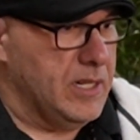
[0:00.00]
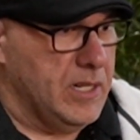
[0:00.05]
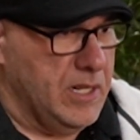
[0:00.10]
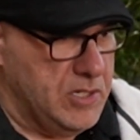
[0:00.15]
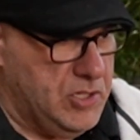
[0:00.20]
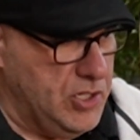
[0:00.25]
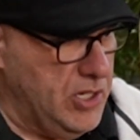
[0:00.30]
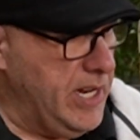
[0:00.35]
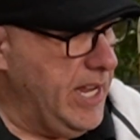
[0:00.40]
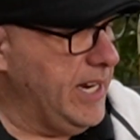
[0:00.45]

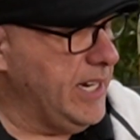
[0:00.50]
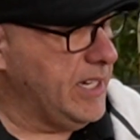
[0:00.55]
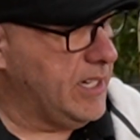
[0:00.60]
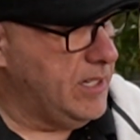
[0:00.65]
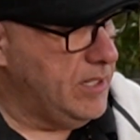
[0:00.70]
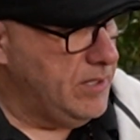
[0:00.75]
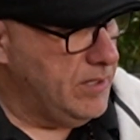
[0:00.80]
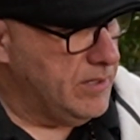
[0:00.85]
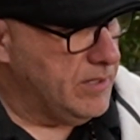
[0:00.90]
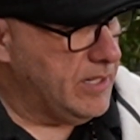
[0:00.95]
genetic
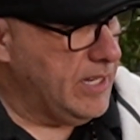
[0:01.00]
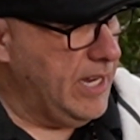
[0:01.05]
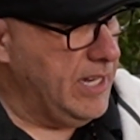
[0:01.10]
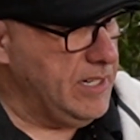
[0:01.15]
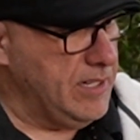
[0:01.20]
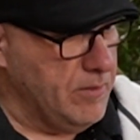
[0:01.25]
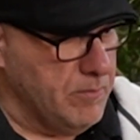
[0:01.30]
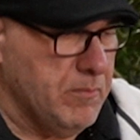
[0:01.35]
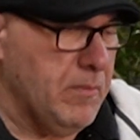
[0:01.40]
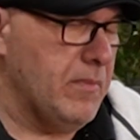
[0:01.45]
kind
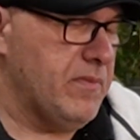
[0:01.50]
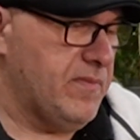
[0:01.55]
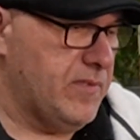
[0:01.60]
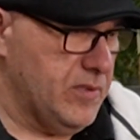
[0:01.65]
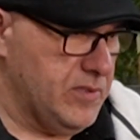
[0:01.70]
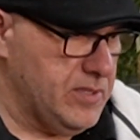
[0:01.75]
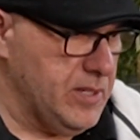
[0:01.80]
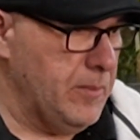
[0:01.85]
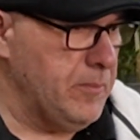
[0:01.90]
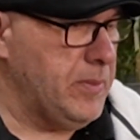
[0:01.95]
of. For
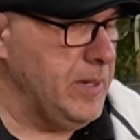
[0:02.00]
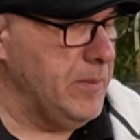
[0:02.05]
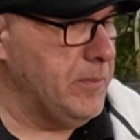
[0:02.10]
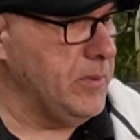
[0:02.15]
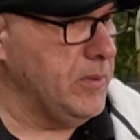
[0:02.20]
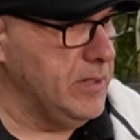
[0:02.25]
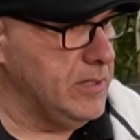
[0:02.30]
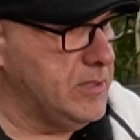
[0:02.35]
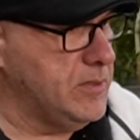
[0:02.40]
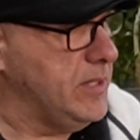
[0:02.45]
some
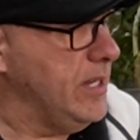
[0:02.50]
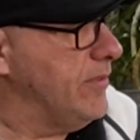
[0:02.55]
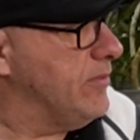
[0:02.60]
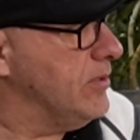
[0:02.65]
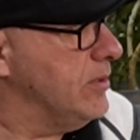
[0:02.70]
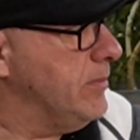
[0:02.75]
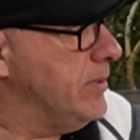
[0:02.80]
people, it's definitely